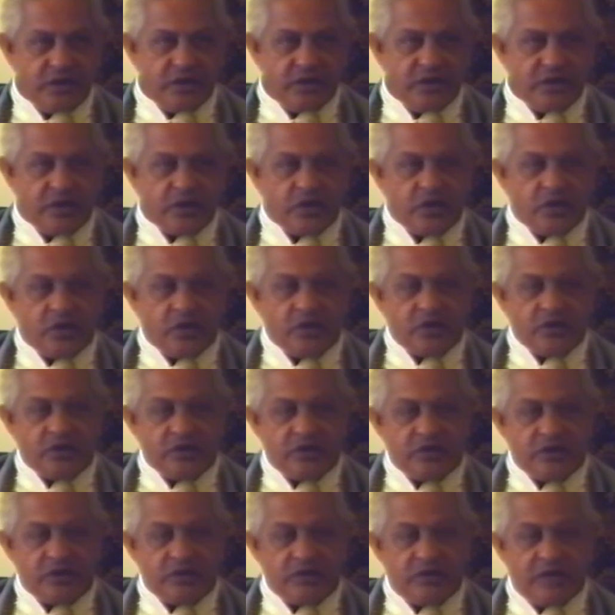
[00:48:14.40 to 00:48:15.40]
The
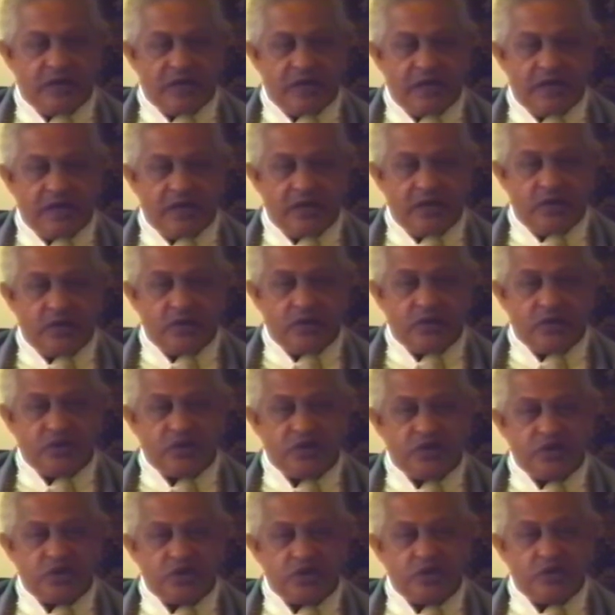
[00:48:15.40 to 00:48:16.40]
conscious mind
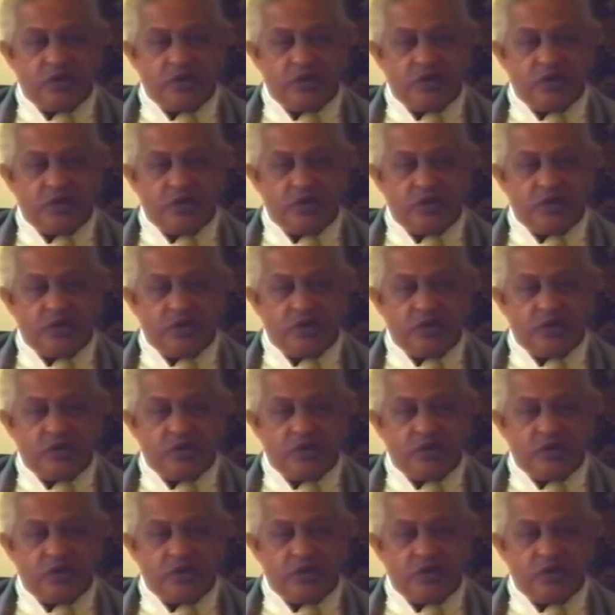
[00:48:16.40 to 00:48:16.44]
will